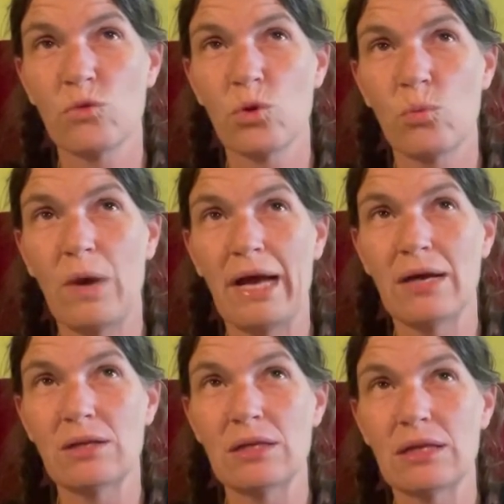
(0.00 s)

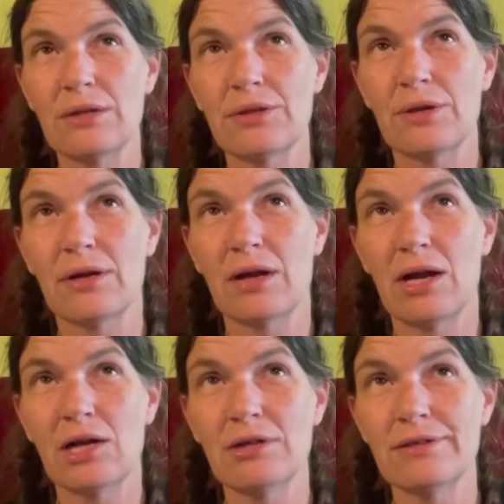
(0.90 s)
while there
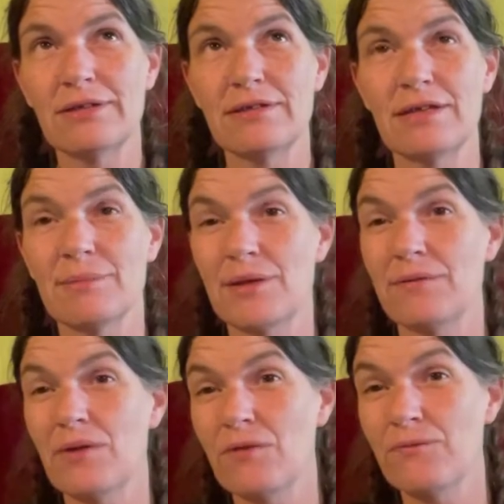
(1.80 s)
aren't the same
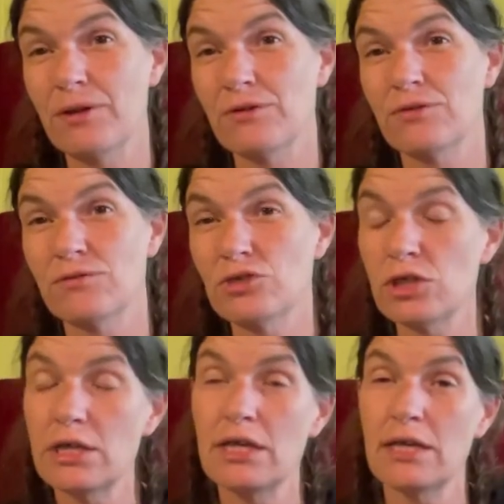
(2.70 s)
level of fears of
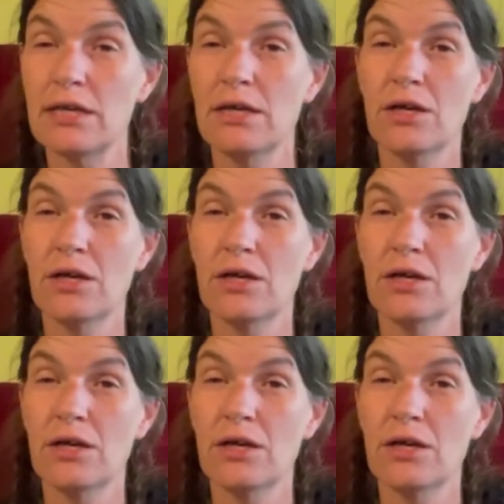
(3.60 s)
cheating,